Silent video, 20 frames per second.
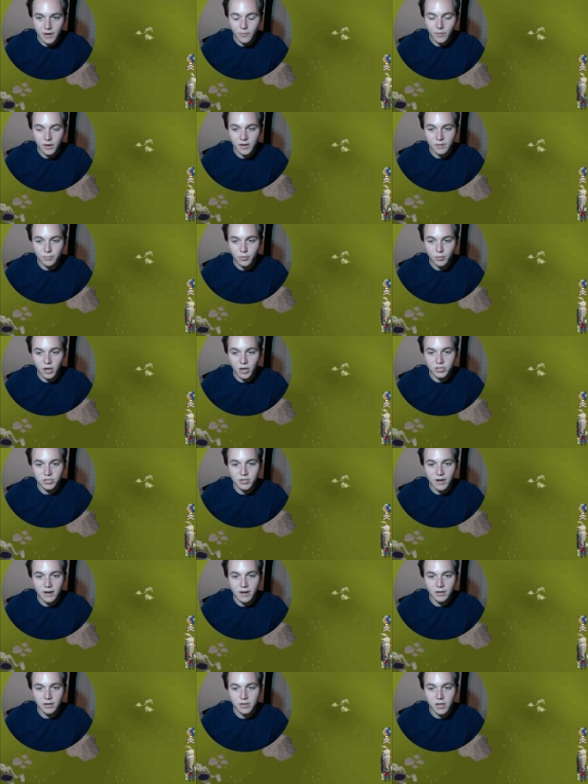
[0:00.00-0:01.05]
We got a bronze
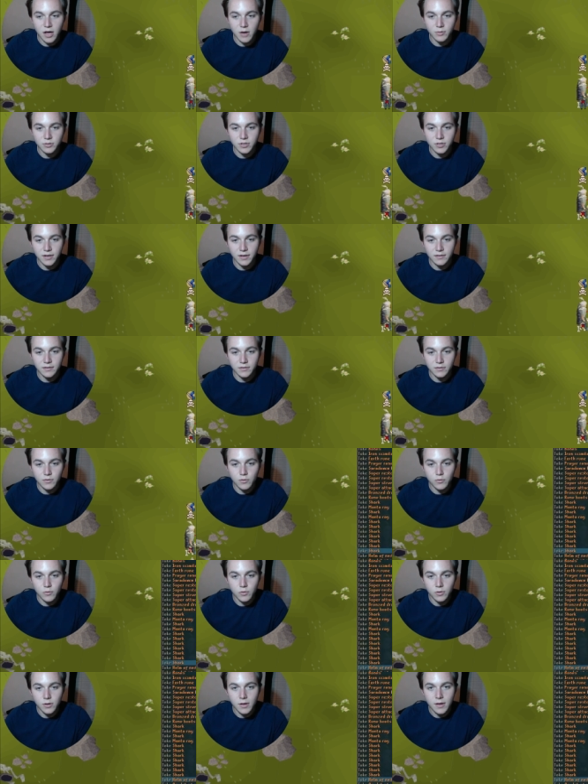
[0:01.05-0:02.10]
dragon claw, which I guess is
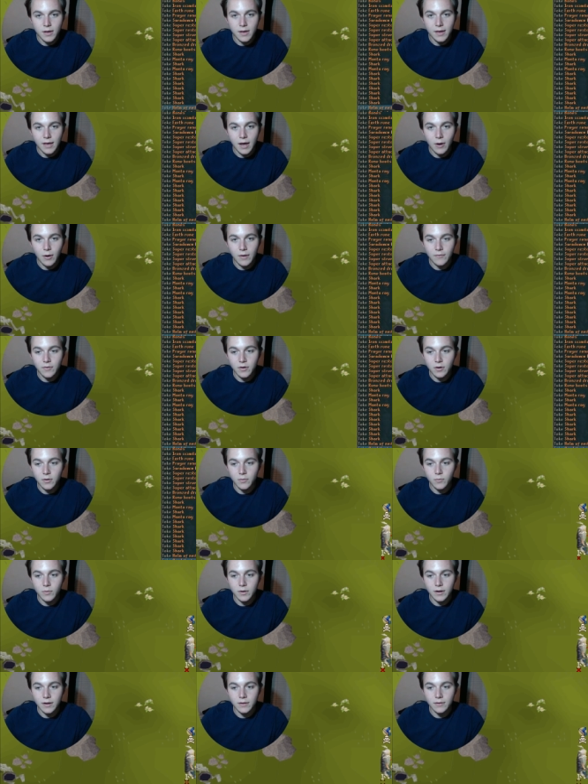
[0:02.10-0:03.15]
cool. However,
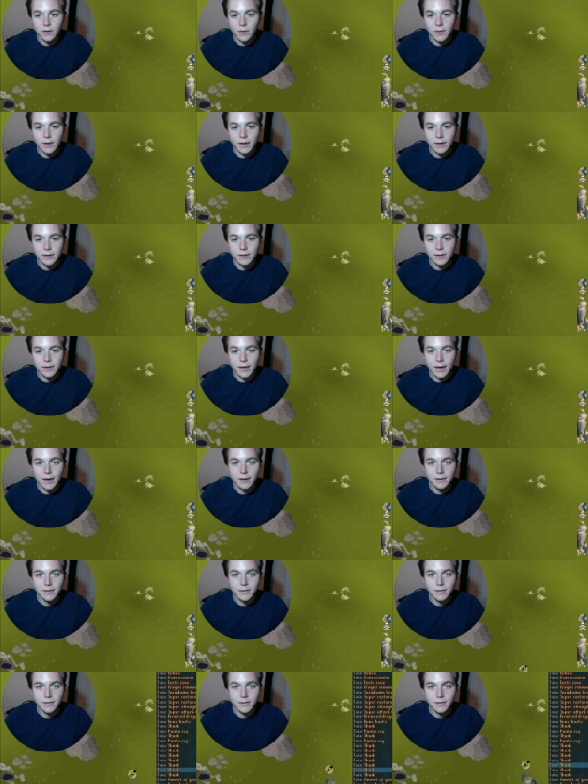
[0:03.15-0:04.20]
what I oh he had, he
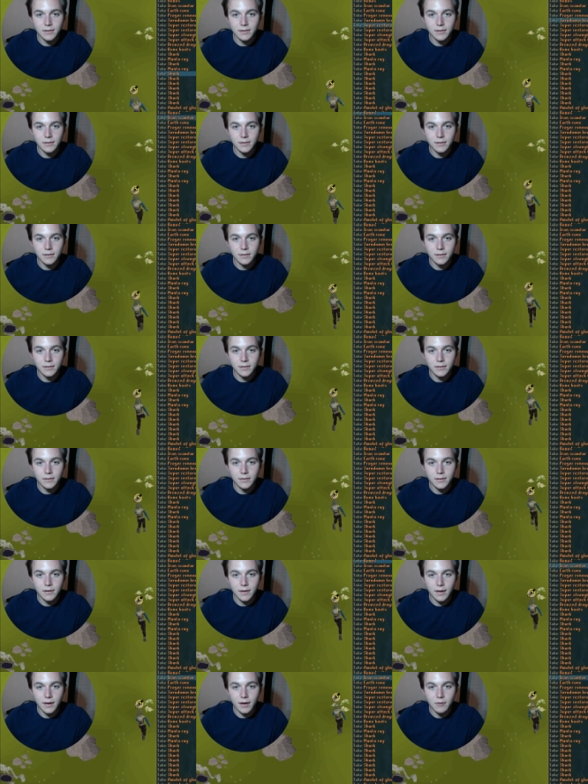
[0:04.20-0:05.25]
had
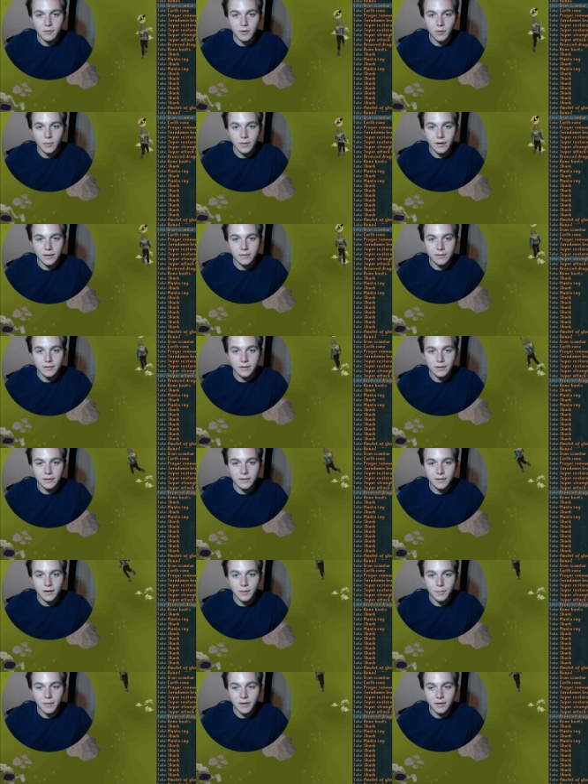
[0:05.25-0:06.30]
he oh well we got that
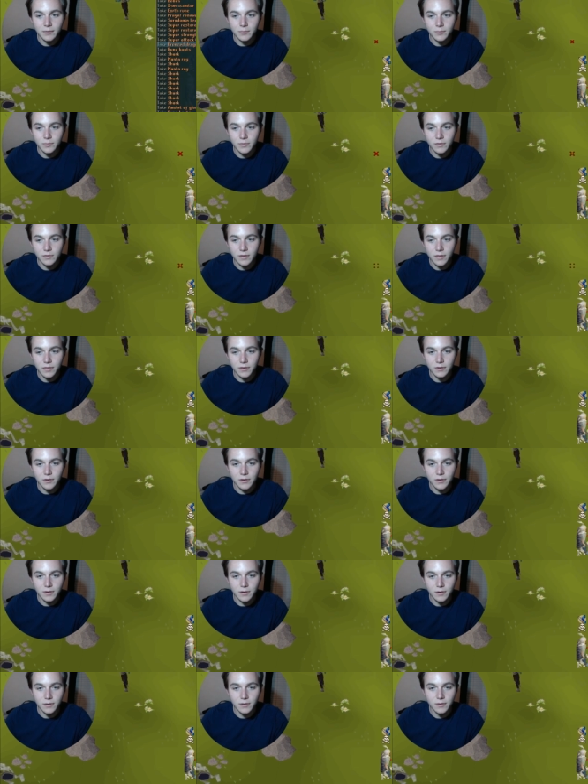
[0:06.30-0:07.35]
oh man there's nothing good
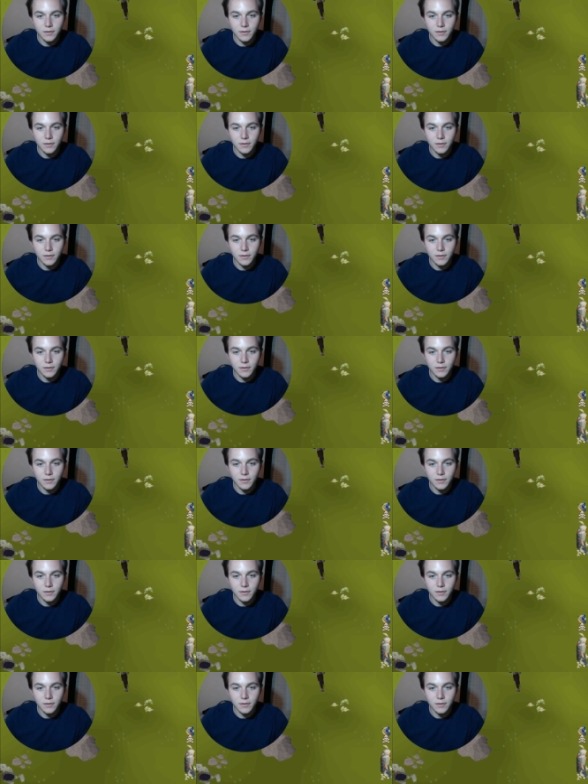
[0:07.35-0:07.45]
here.